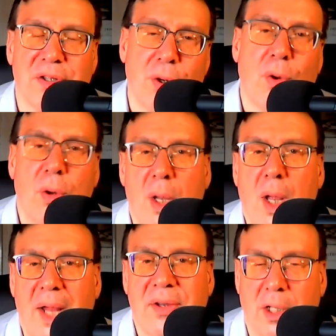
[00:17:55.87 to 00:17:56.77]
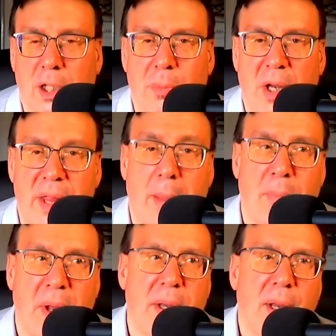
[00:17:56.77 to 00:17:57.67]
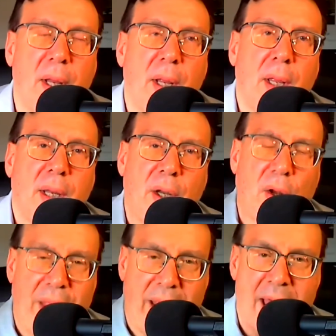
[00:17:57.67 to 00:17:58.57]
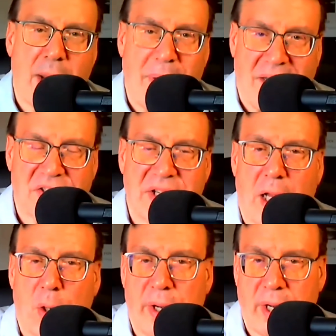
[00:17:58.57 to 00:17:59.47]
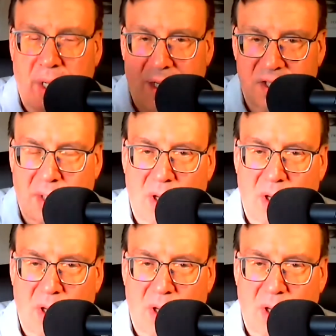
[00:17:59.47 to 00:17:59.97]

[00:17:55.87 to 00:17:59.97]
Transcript: So I did a little bit of that, but that had a base salary and some